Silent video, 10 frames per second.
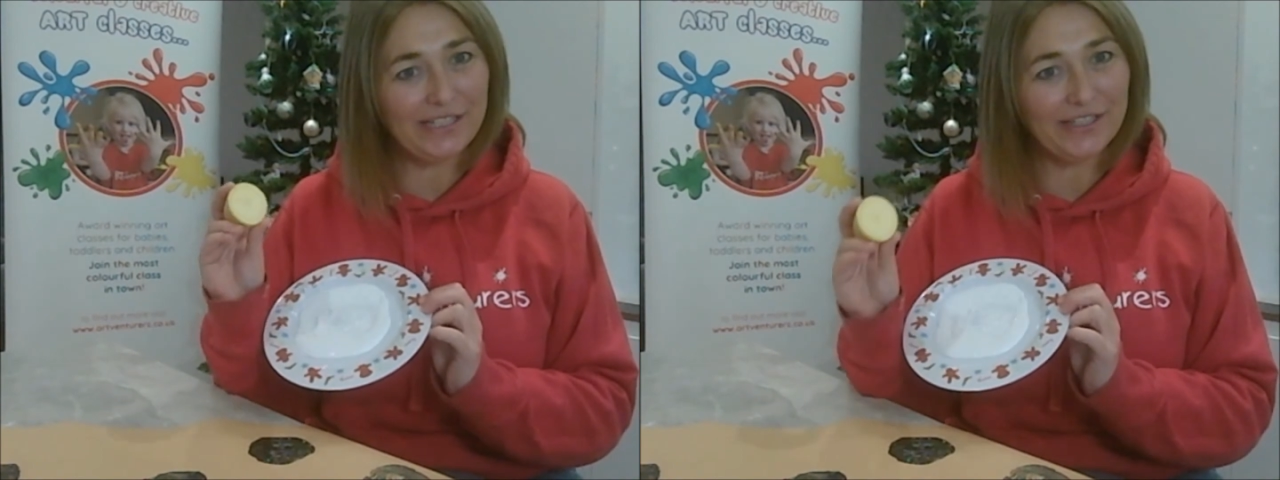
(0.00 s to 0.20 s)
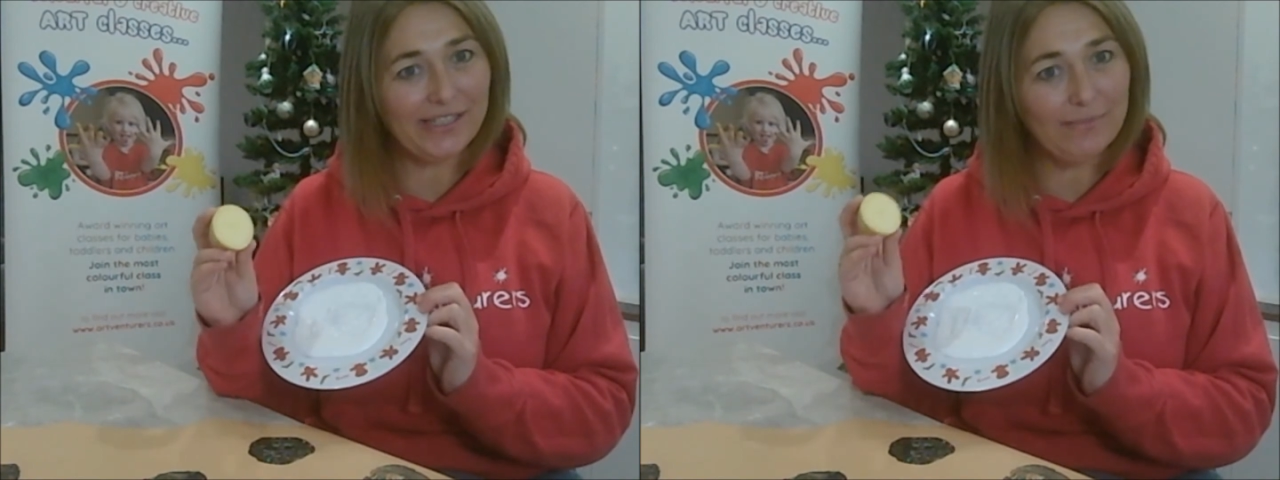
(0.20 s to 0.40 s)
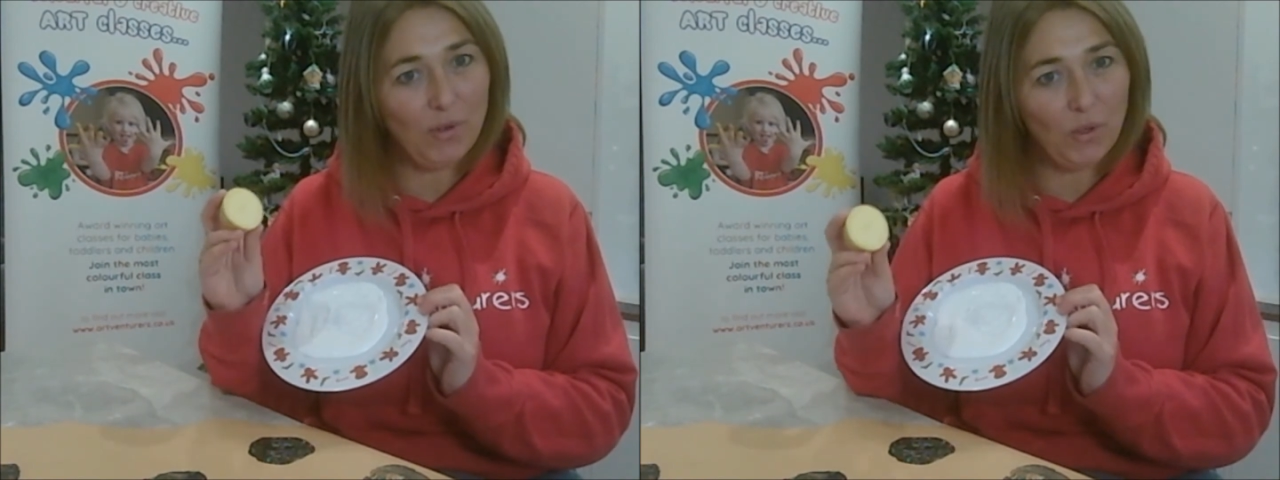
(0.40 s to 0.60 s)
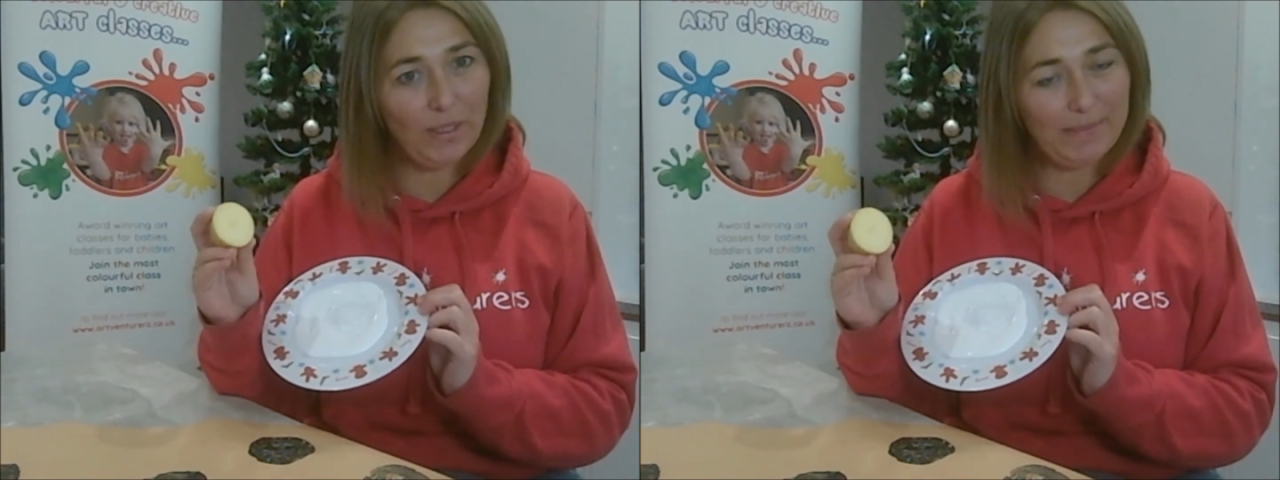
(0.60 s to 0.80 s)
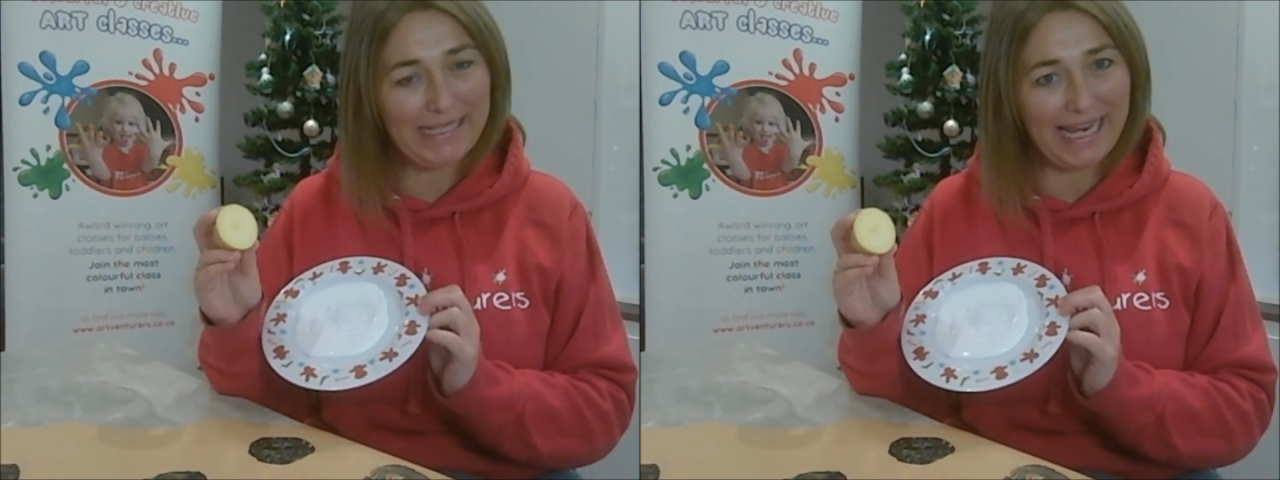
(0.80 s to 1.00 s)
your
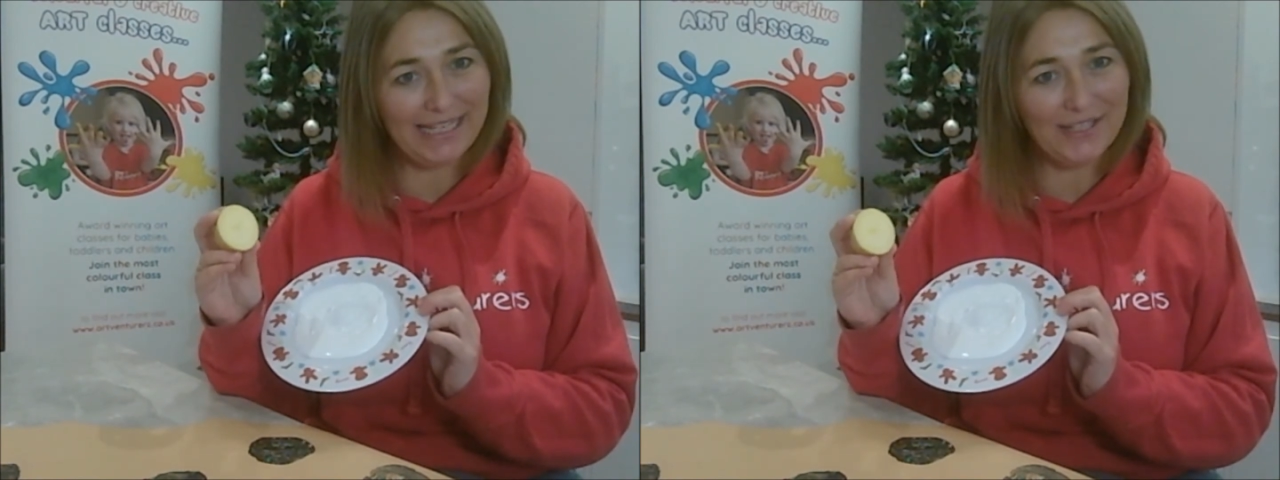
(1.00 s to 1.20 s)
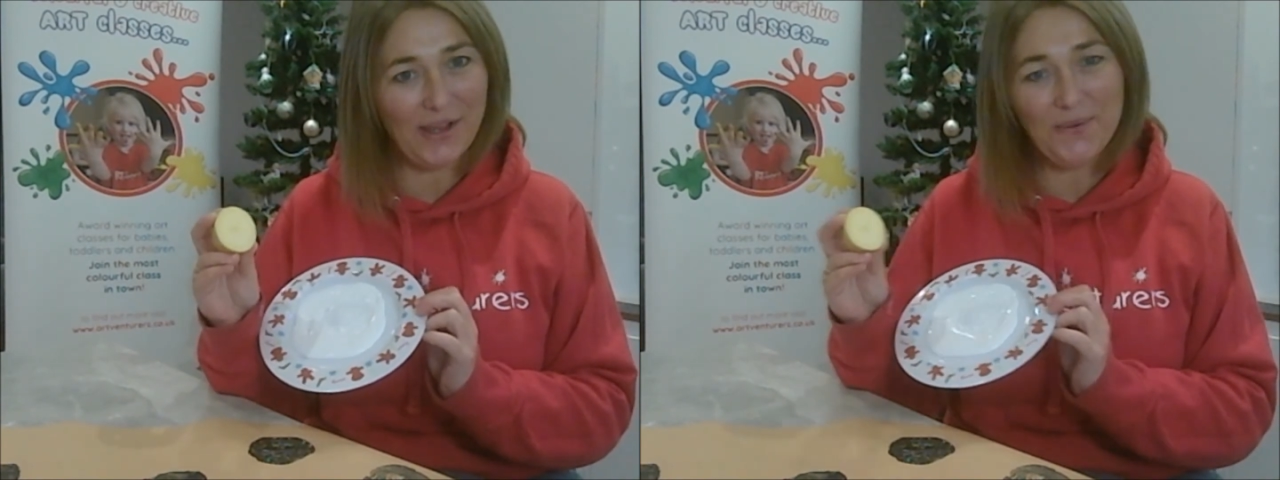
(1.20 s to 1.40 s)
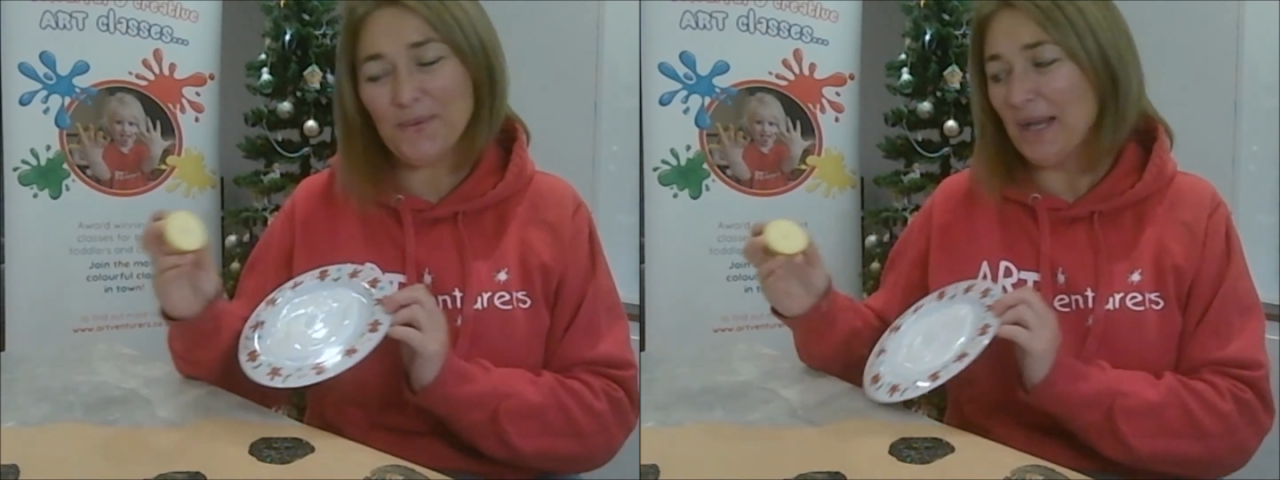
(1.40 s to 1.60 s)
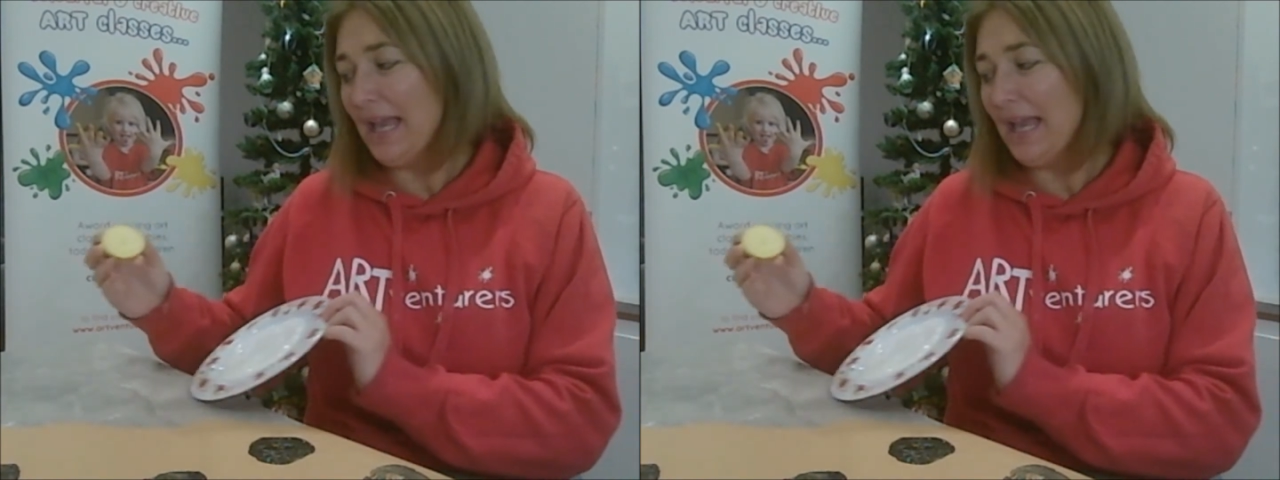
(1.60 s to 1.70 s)
smaller potato,